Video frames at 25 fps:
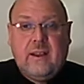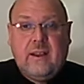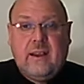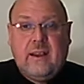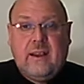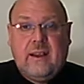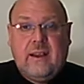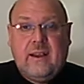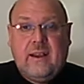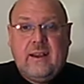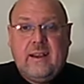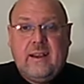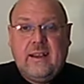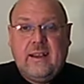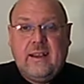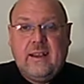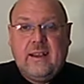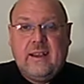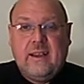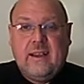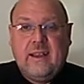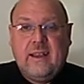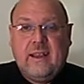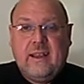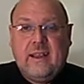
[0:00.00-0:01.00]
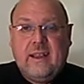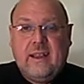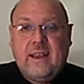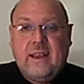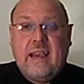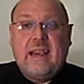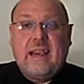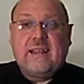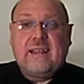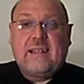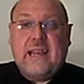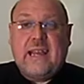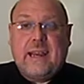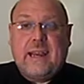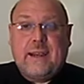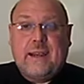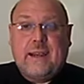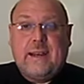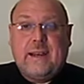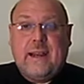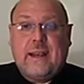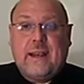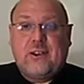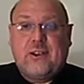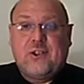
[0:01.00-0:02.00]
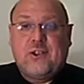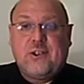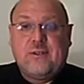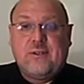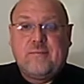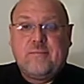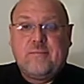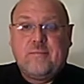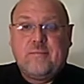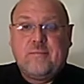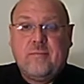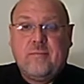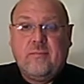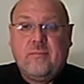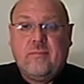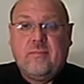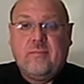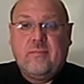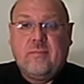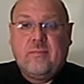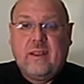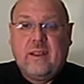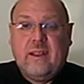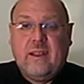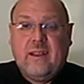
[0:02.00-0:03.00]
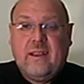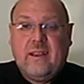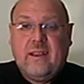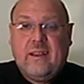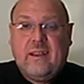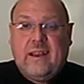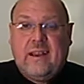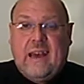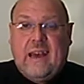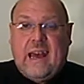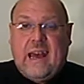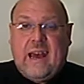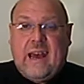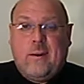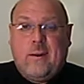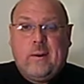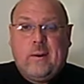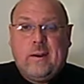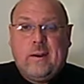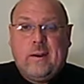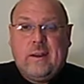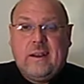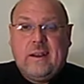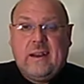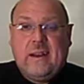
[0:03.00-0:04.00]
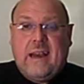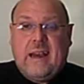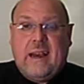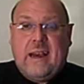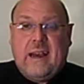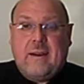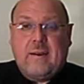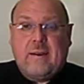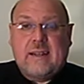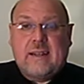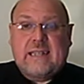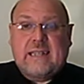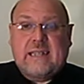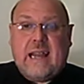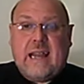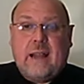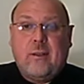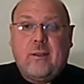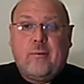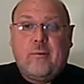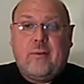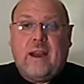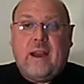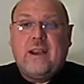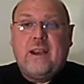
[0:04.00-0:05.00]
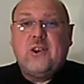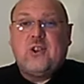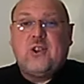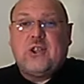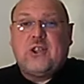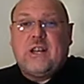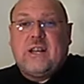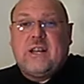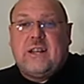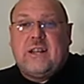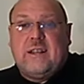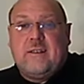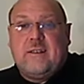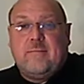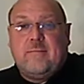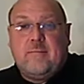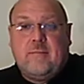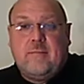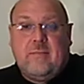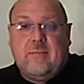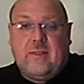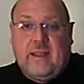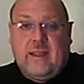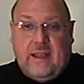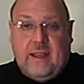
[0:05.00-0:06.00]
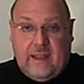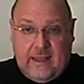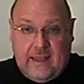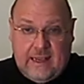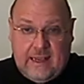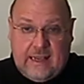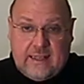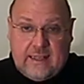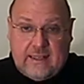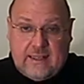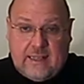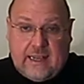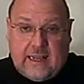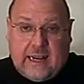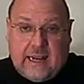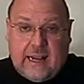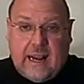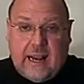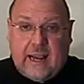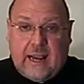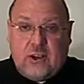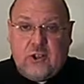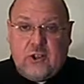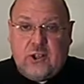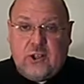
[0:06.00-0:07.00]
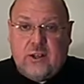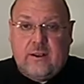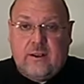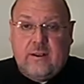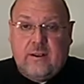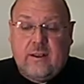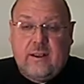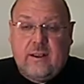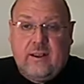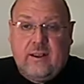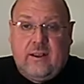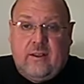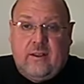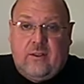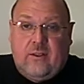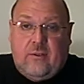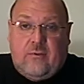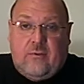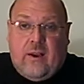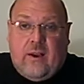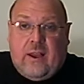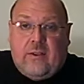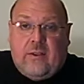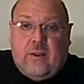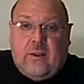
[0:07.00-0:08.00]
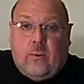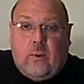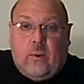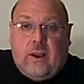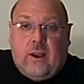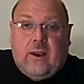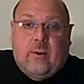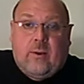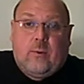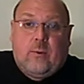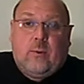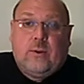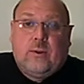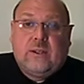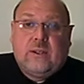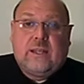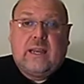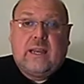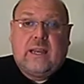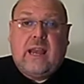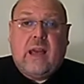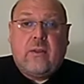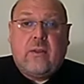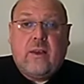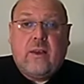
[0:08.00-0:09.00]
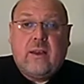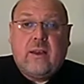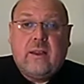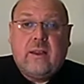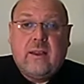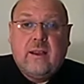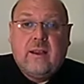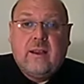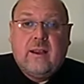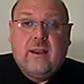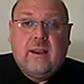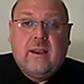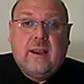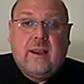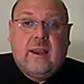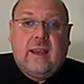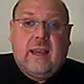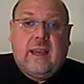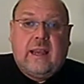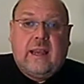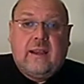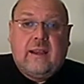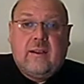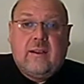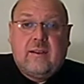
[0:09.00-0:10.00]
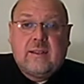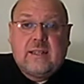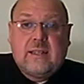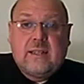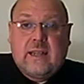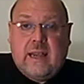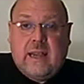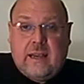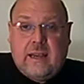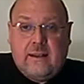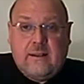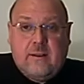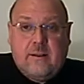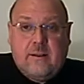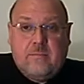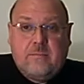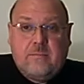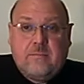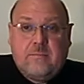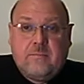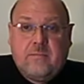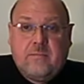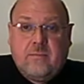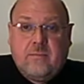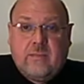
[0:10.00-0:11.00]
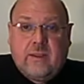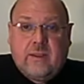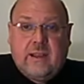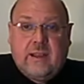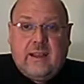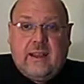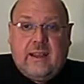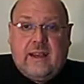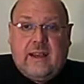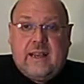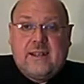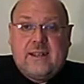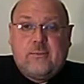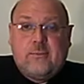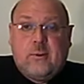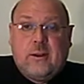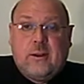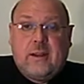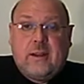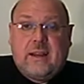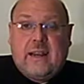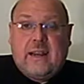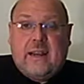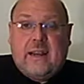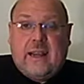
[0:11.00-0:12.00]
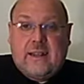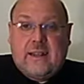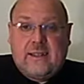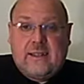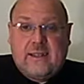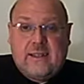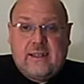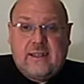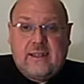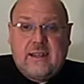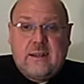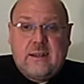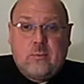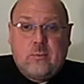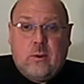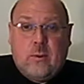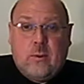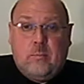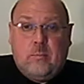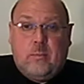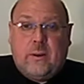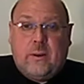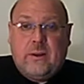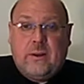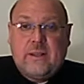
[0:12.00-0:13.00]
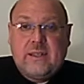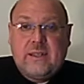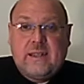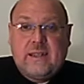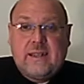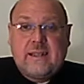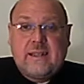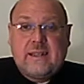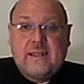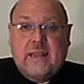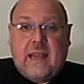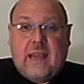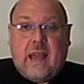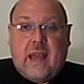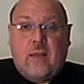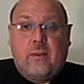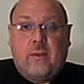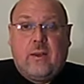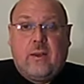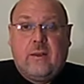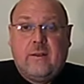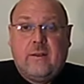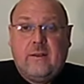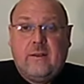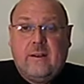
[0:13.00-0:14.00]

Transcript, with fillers: uh, is that connection. Our, our salvation is the connection. The fact that we are all together in God's kingdom is what connects us, is what bonds us together.